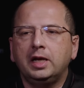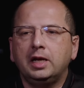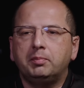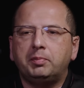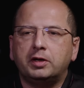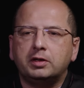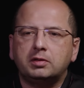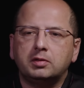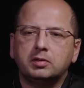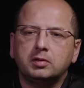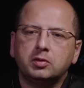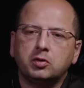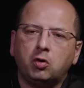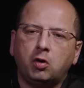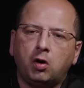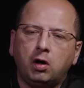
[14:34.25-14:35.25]
But
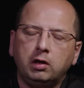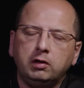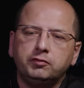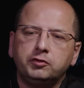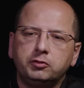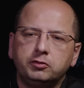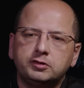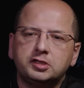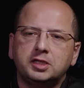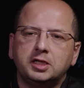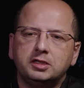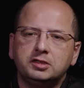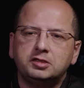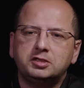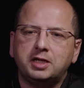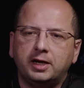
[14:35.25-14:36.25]
all of those
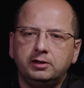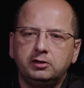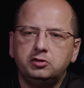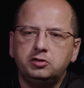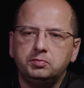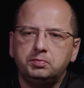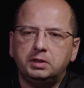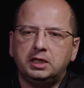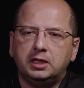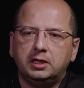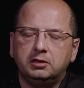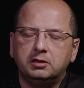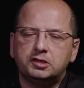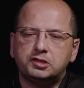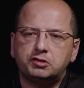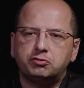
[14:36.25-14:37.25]
things tend to be in
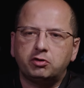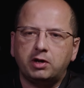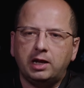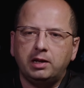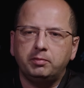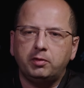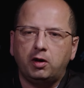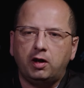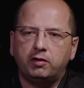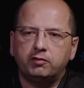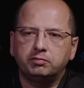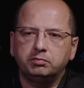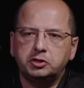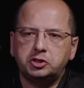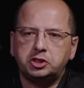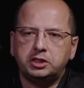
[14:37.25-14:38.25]
this realm of
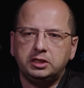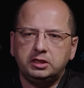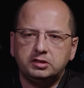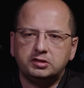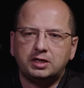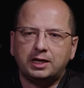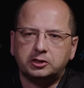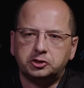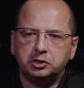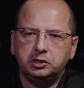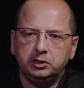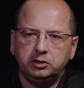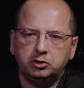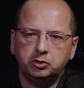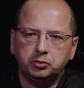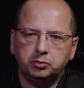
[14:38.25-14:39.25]
machines actually
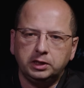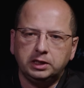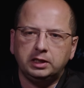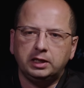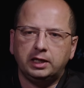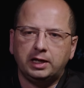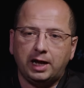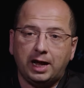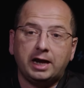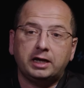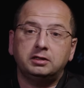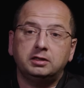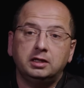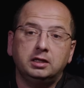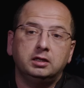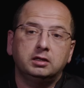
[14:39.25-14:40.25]
doing and
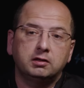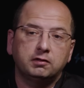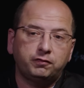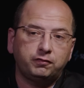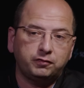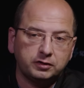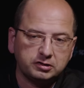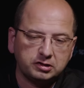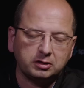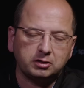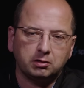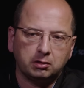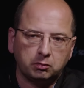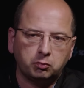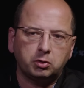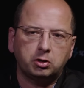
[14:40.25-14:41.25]
acting in the
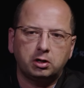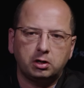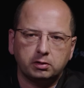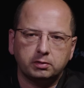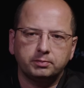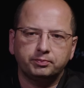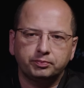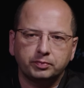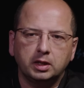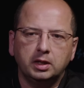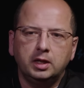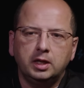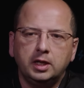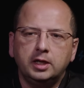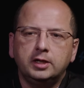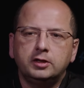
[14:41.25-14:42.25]
physical world.
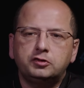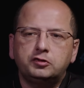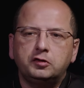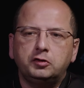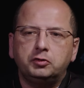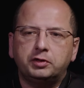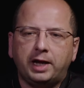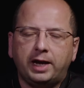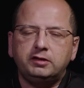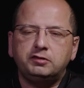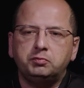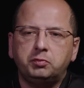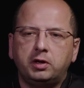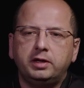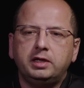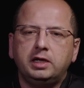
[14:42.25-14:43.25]
So that's
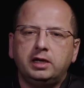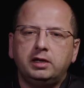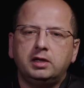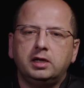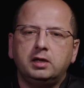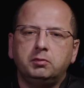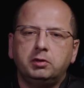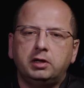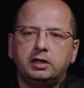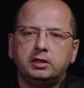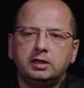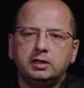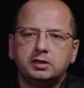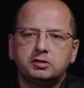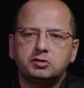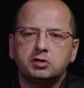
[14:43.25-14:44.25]
one area where I
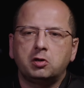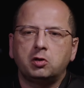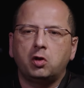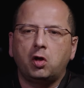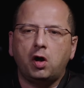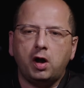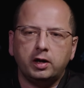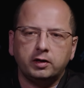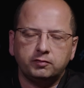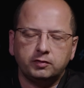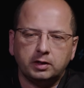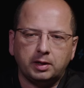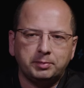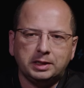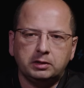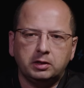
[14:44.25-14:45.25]
think there's a lot of it.
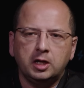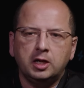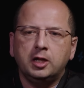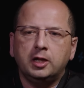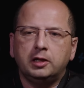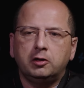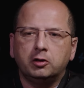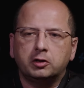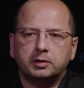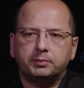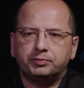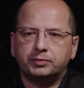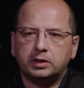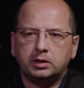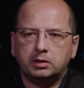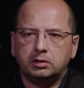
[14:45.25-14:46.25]
I mean, look,
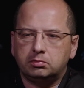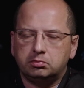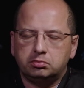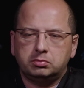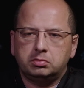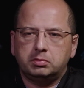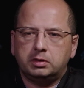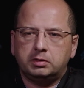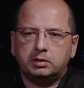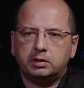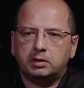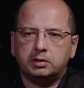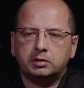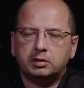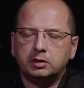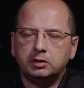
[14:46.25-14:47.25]
the, the,
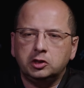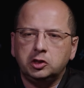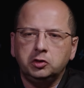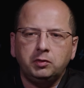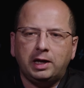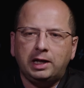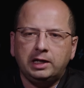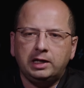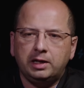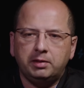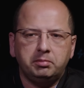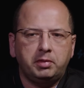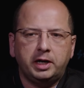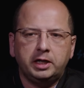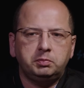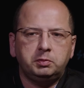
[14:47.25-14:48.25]
the new LLM
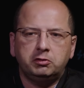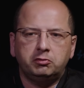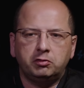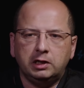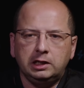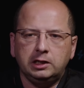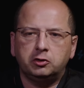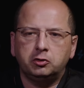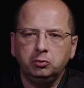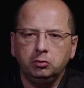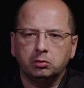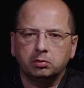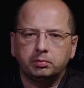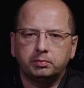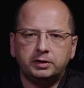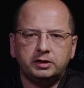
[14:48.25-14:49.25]
might be really cool,
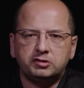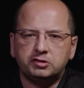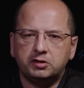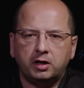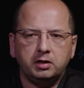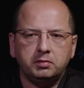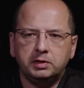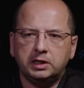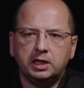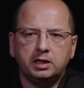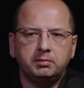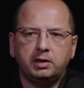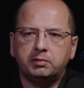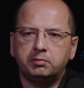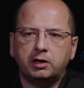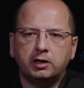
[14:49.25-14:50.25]
but it's not making
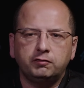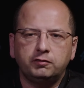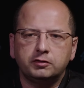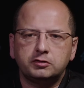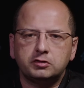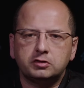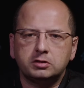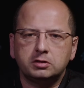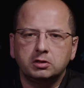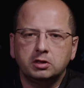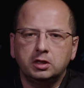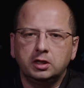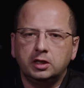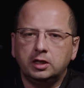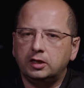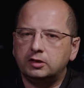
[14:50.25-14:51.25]
my breakfast.
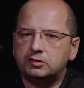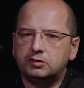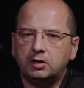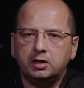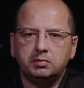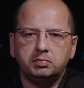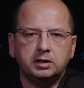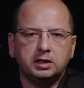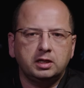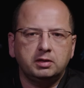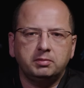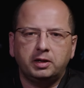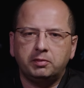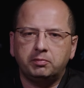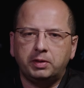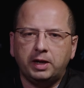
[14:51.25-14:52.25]
It's not making
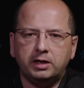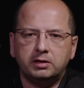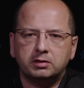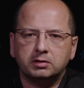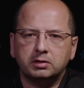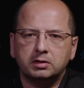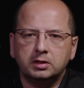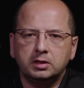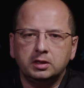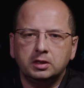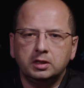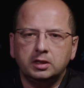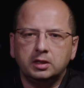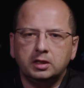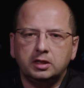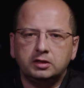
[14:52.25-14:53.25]
my bed.
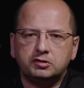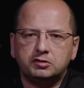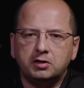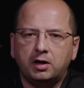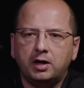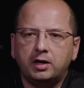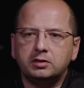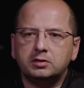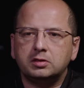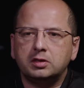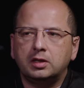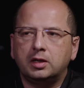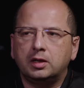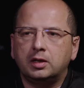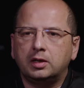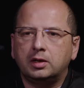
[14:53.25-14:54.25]
It's not
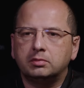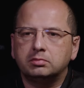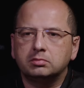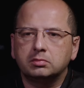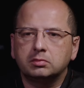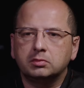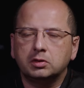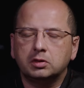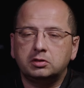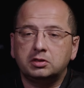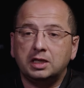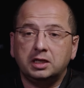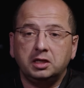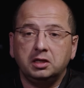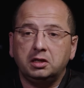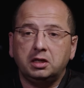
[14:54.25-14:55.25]
um,
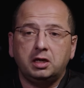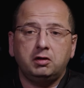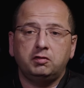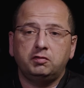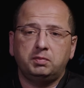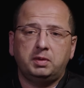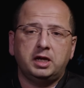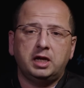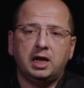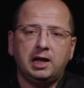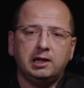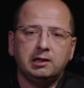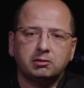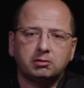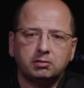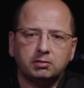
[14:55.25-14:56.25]
taking care of my
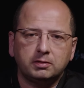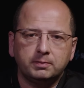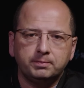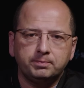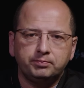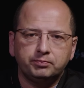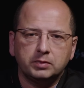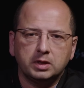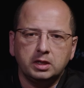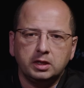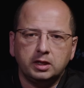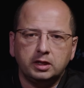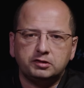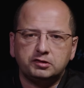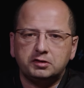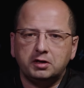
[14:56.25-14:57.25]
health.
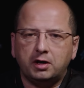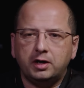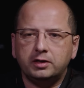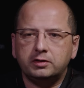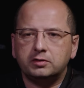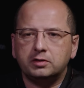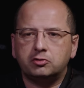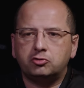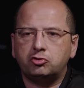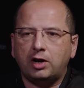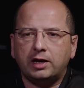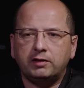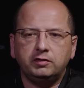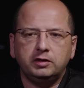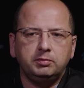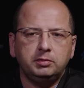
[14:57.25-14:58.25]
It's not
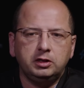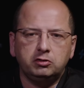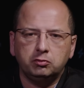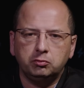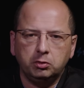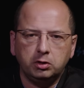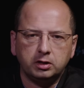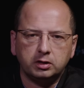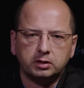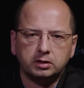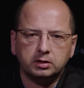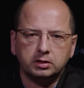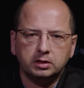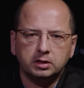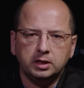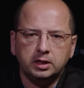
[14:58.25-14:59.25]
driving me to work.
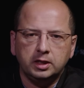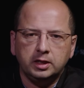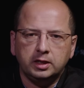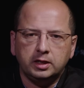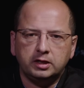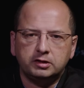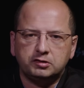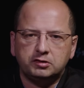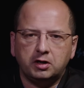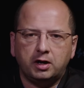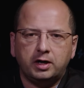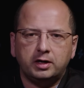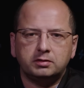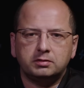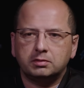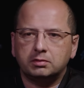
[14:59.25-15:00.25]
It's
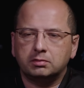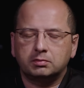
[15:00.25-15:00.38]
not.